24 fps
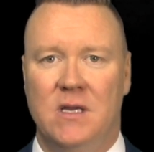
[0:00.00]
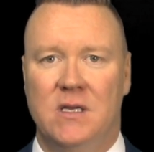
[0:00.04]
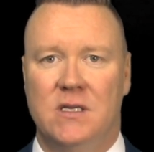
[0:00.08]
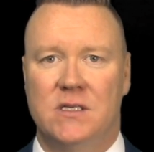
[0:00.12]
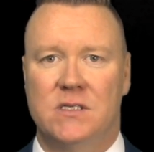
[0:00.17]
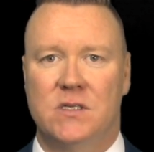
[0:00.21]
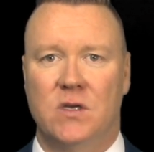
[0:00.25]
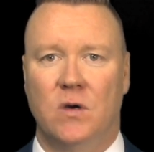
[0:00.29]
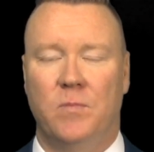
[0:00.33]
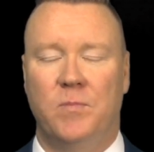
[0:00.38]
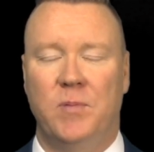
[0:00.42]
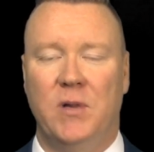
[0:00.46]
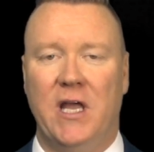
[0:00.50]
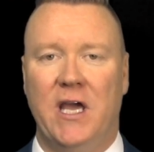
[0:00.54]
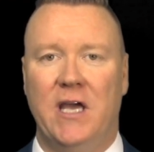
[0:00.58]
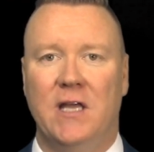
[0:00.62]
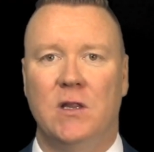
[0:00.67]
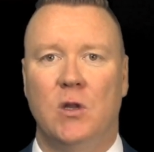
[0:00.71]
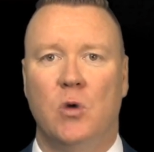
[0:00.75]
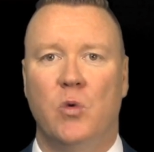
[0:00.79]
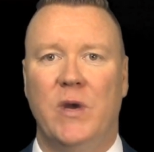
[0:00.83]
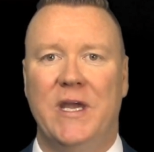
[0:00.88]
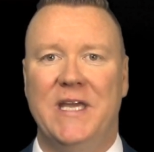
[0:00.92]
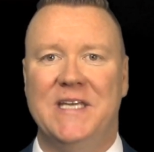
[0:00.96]
So play
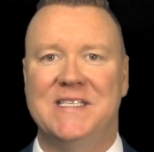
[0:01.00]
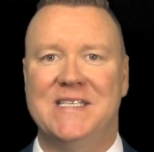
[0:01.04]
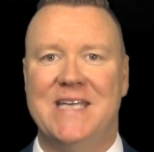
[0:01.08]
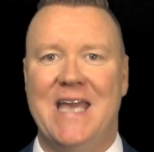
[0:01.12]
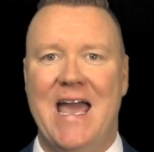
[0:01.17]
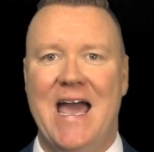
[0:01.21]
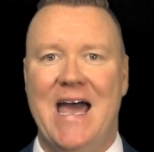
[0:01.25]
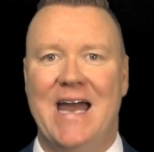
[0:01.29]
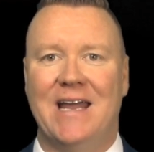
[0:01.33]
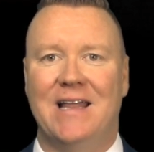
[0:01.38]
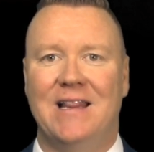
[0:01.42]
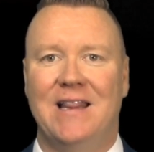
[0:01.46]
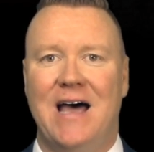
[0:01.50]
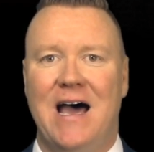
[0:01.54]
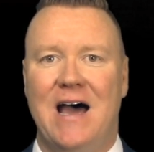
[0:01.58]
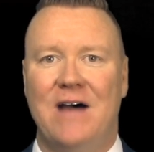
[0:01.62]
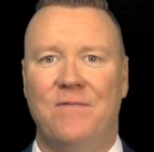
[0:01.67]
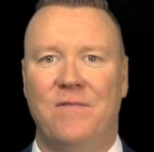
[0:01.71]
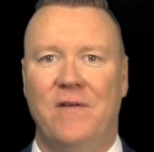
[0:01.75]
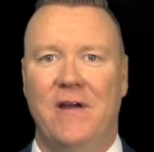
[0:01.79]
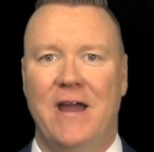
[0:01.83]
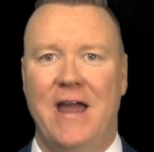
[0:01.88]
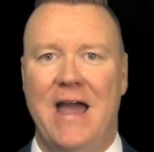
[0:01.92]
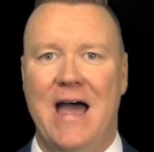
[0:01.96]
Louisiana
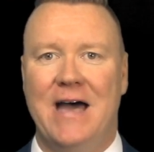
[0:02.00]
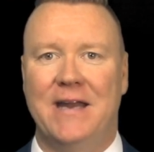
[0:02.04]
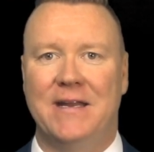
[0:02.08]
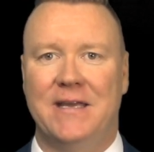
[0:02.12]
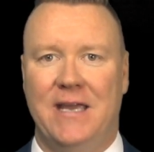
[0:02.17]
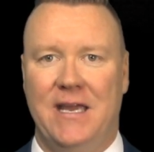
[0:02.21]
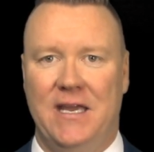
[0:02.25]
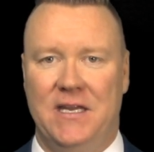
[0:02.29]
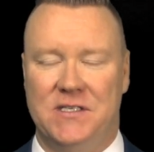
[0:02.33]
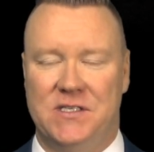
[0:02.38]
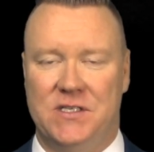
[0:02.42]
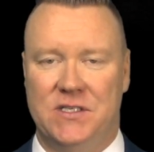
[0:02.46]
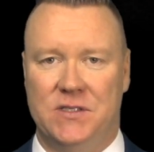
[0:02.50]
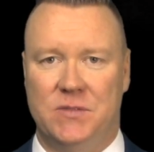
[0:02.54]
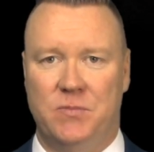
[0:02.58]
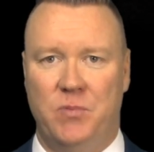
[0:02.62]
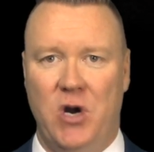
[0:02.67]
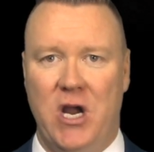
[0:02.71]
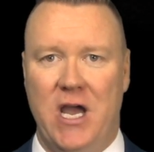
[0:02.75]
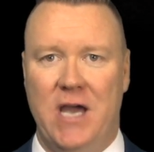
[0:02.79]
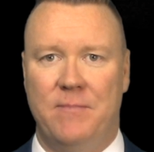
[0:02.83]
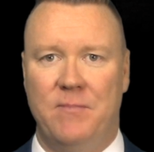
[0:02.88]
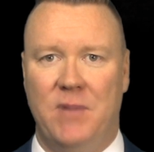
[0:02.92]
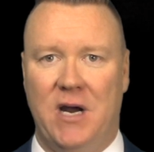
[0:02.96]
Lafayette against the
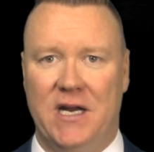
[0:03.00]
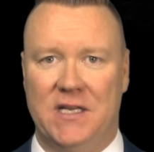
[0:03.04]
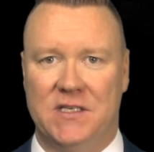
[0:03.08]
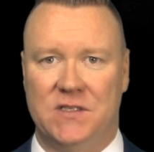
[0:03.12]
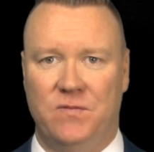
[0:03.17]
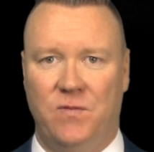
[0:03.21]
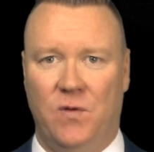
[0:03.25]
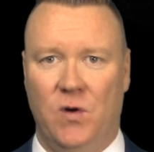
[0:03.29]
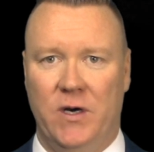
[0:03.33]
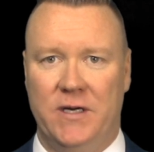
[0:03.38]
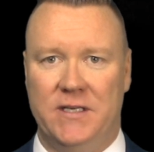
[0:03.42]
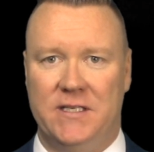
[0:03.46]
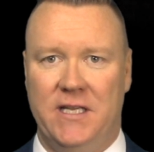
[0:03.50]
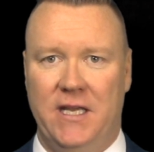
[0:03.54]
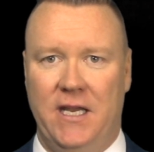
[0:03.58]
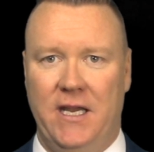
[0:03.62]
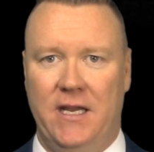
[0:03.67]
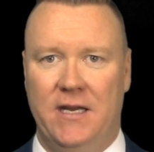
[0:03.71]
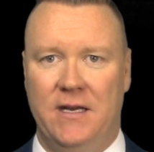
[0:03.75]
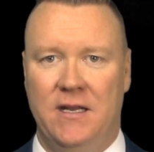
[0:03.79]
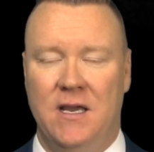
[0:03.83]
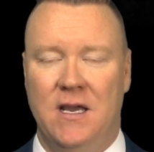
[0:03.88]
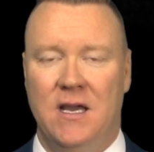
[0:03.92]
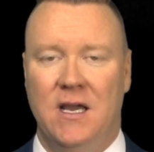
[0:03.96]
spread,
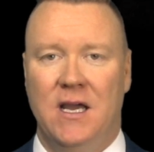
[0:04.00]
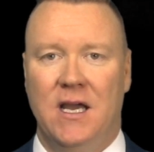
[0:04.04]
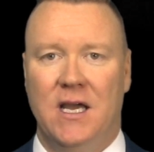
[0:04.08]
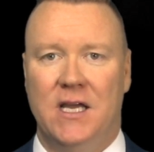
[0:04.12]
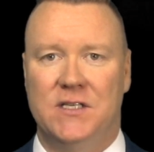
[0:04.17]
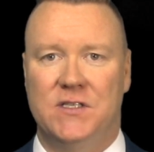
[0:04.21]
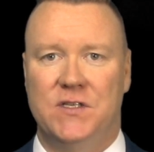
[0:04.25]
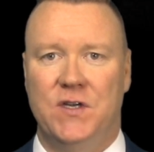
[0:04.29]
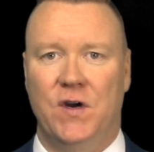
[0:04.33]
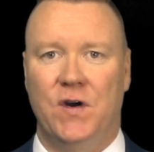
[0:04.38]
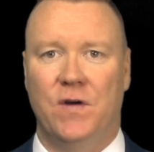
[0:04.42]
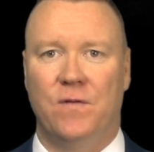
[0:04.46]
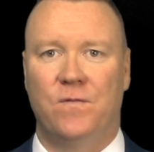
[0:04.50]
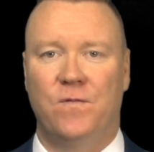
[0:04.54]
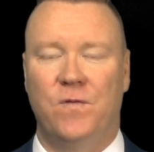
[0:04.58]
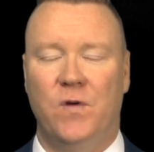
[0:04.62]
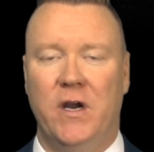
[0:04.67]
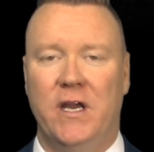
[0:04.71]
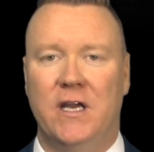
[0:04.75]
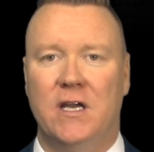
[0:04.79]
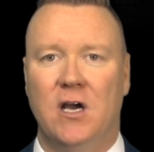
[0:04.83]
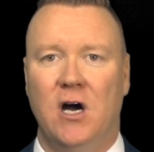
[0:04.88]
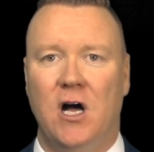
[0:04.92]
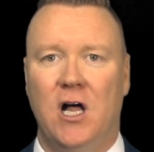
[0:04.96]
-14, as your
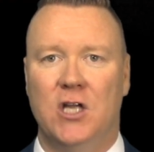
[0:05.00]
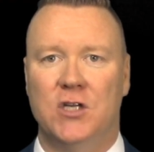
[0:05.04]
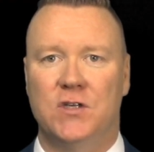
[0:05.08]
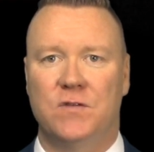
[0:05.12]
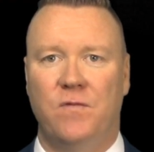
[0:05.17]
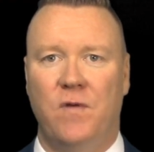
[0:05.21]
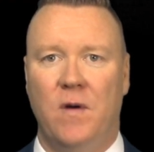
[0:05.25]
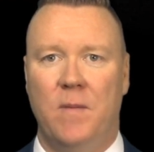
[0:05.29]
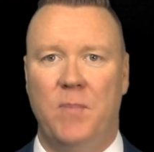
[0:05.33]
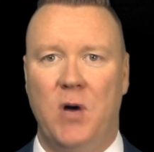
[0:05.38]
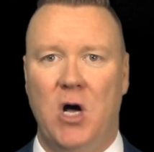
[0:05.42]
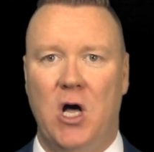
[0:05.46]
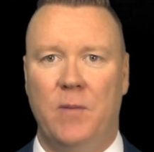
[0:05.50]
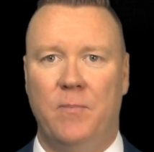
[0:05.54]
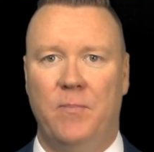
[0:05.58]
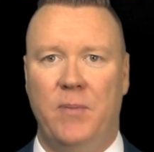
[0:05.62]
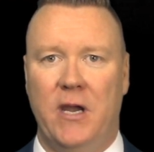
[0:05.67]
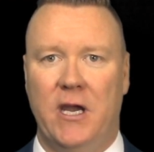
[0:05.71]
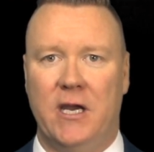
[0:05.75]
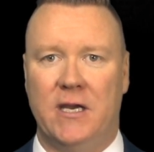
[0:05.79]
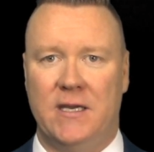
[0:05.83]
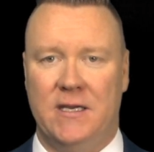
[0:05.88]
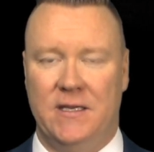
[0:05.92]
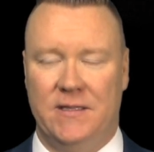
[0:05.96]
free college football
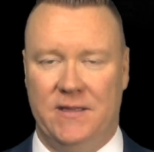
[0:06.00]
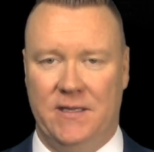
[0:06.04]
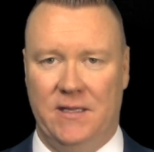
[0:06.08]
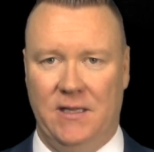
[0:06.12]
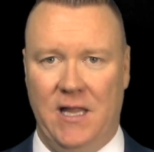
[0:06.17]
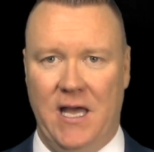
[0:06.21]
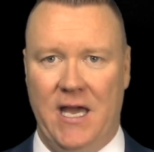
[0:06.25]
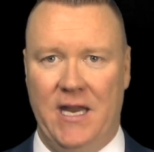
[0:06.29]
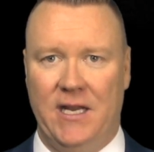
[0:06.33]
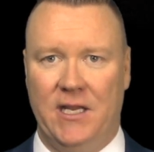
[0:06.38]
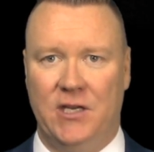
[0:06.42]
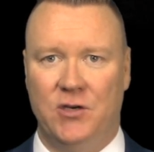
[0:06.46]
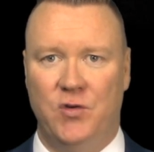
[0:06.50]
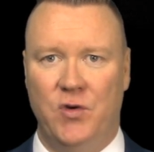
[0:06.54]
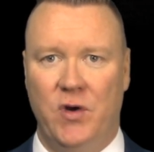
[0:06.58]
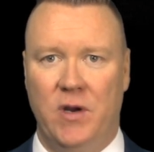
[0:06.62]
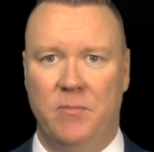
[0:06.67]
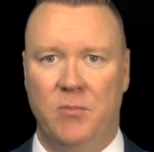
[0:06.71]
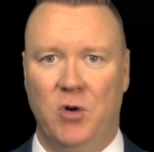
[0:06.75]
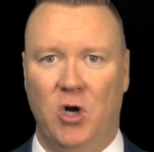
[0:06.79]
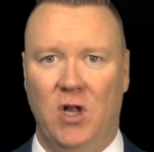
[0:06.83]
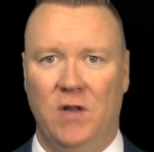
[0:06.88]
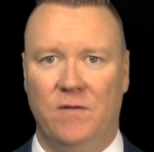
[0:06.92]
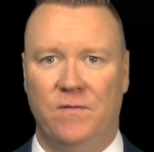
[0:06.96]
pick in the Lending Tree
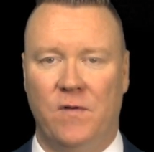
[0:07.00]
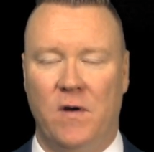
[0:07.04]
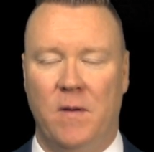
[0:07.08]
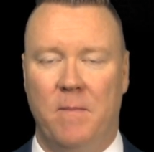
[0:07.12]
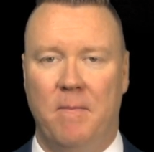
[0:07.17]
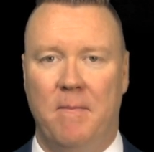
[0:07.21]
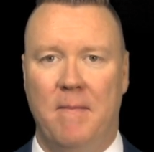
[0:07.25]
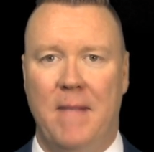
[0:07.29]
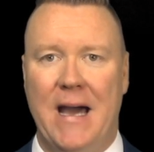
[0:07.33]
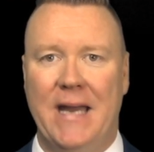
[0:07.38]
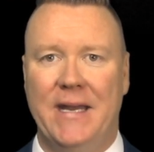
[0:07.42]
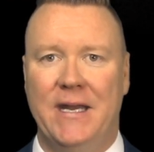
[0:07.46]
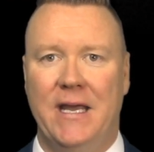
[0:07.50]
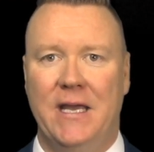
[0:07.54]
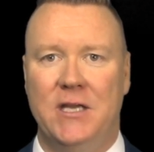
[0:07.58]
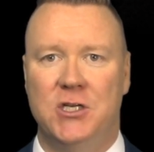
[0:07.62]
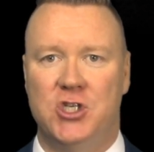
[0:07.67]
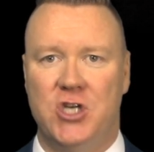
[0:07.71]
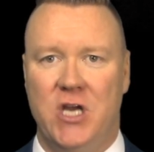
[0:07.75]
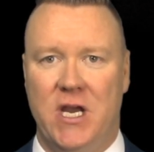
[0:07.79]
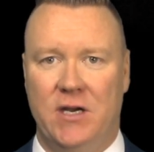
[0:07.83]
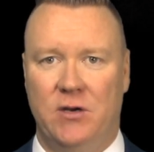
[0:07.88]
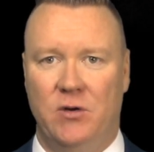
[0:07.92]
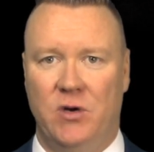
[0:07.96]
Bowl for Monday,
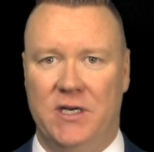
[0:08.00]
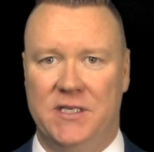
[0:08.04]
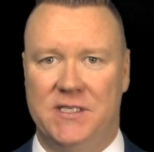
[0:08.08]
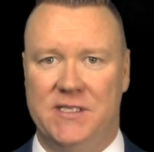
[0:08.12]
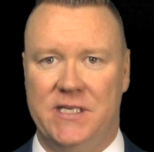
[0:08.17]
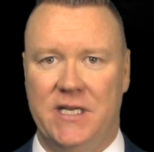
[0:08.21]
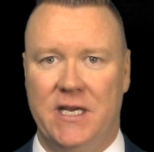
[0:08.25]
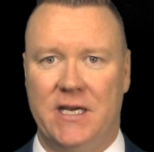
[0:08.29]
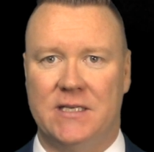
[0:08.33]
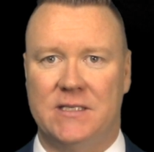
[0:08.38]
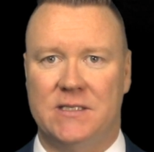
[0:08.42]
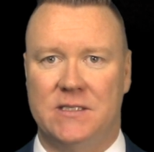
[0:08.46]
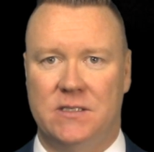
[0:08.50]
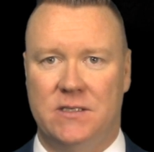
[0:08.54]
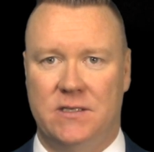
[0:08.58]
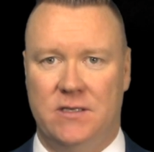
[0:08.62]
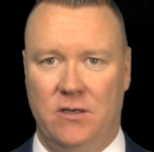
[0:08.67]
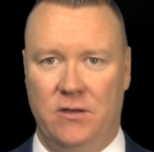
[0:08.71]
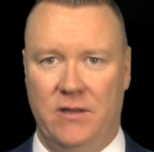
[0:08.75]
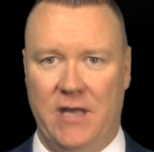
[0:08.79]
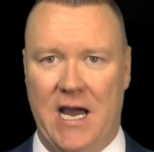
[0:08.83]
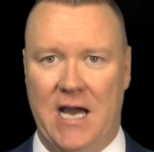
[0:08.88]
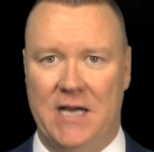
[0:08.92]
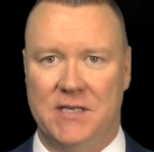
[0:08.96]
January 6,
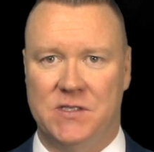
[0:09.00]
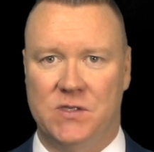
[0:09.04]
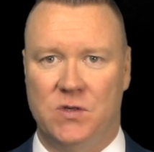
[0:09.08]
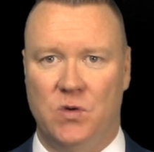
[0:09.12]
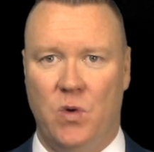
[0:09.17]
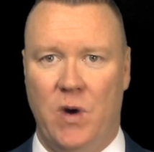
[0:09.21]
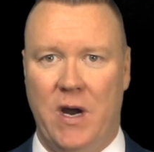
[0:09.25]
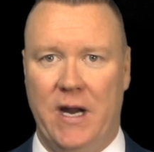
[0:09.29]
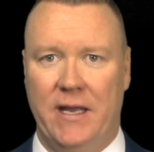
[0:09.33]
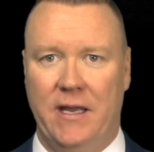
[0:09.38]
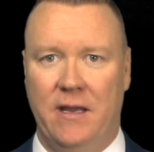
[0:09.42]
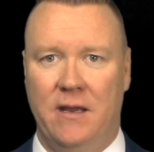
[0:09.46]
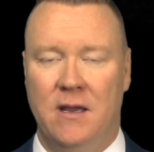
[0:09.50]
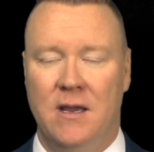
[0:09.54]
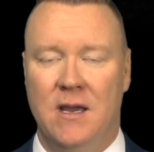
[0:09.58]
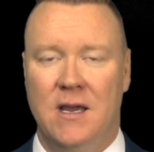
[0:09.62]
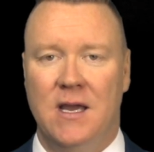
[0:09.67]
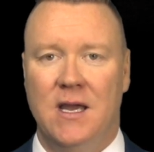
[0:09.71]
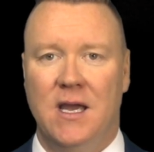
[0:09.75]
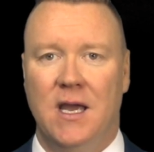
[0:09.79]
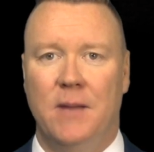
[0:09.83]
2020.